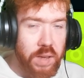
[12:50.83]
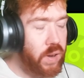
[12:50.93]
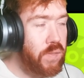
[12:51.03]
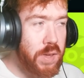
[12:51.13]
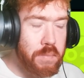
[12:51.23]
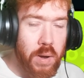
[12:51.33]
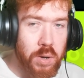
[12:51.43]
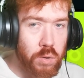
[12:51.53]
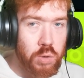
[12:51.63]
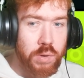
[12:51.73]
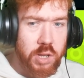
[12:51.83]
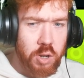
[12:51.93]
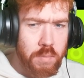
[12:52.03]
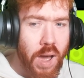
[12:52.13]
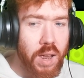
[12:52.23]
If anything, you might want to go towards the
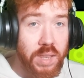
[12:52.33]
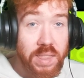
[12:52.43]
new Merlin.